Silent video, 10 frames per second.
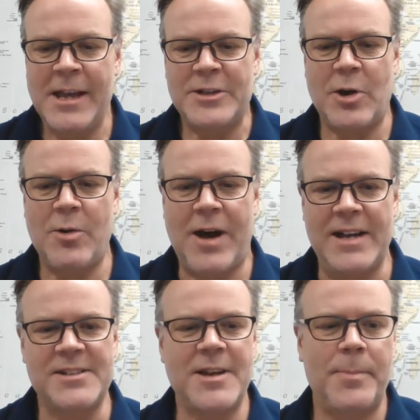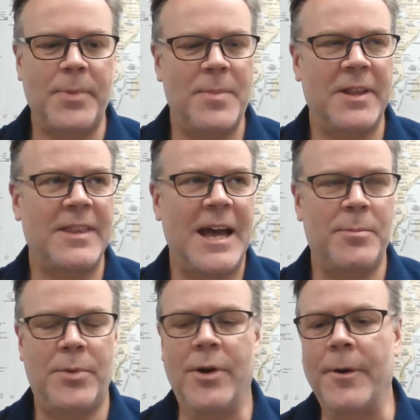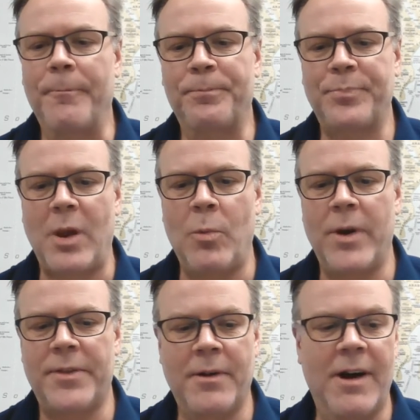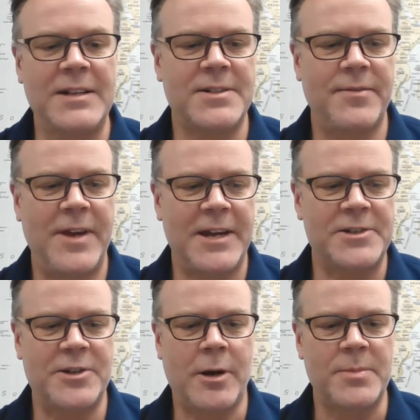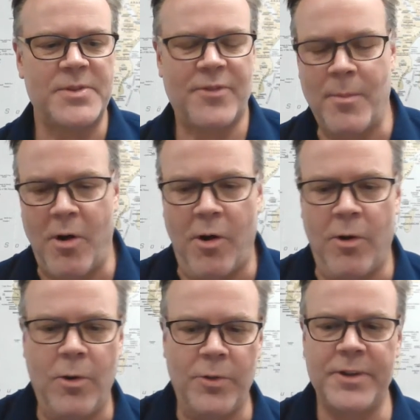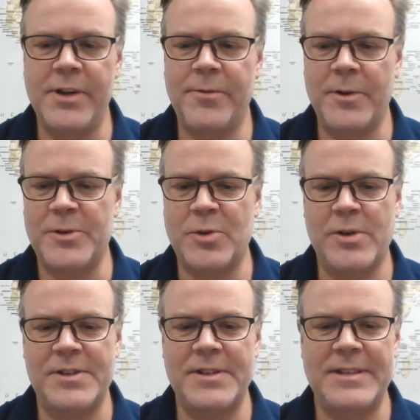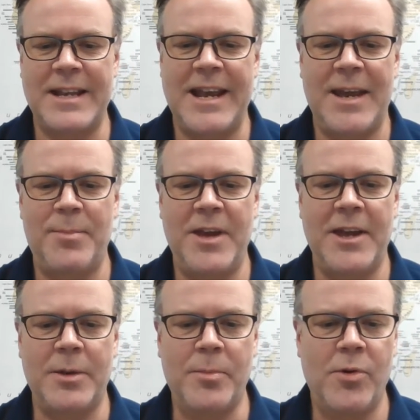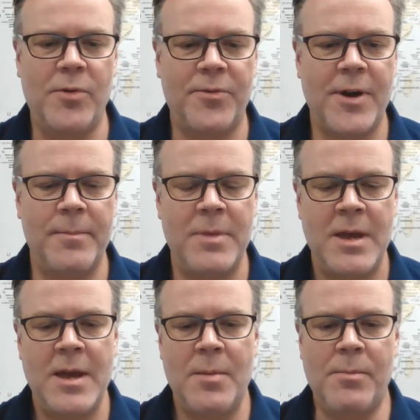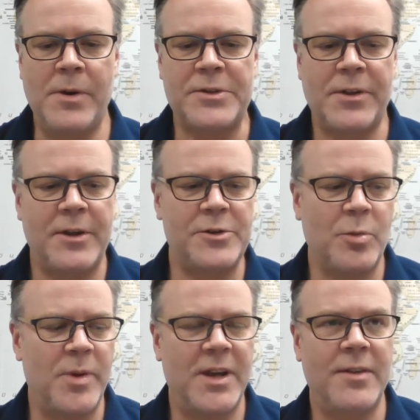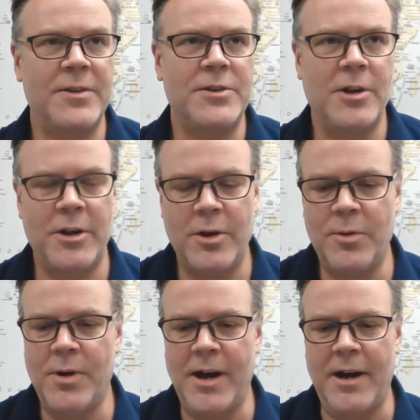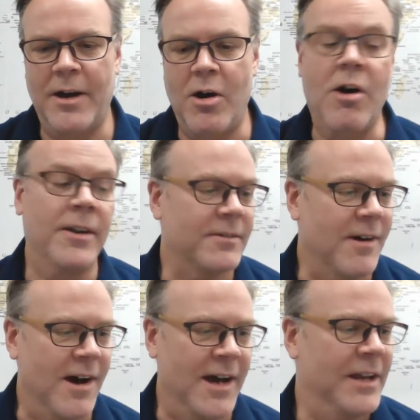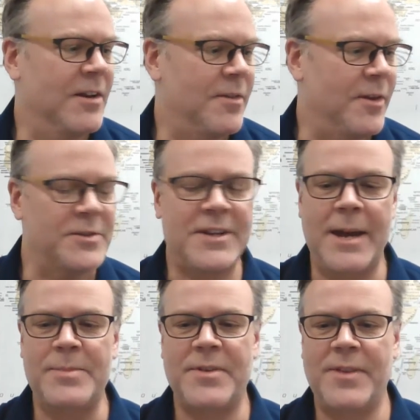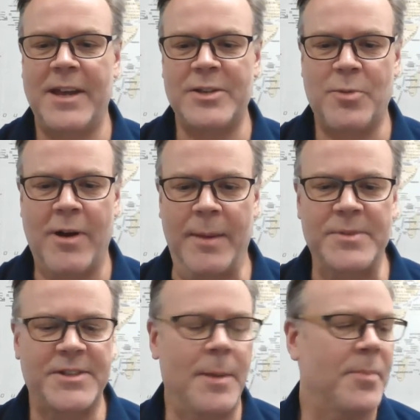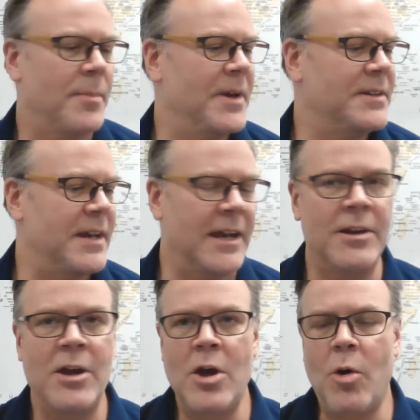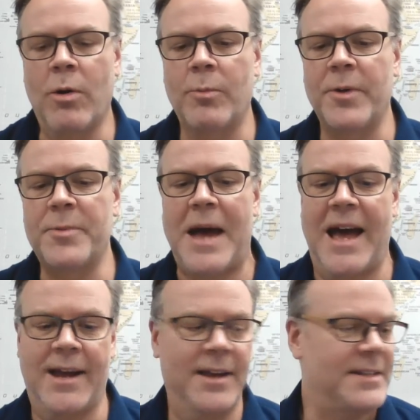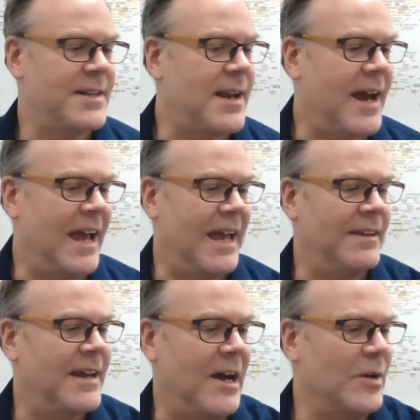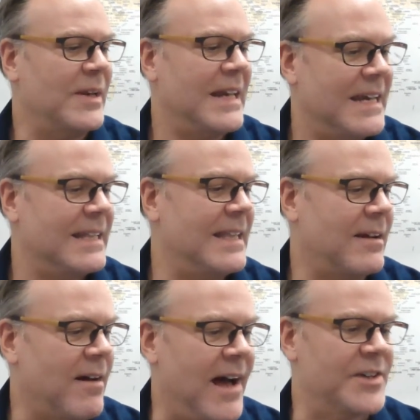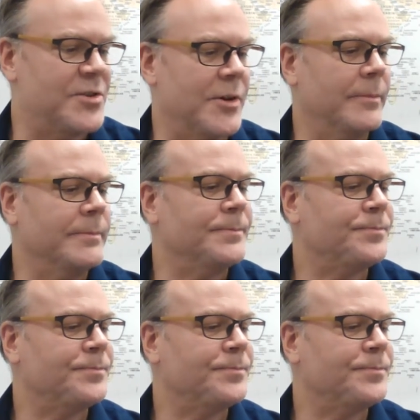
So I supplement that book with lots of excerpts from all the different sources that AP can pull from. Most of those will be given to you online, those types of things where I'm supplementing it, or with packets that I hand out in the classroom.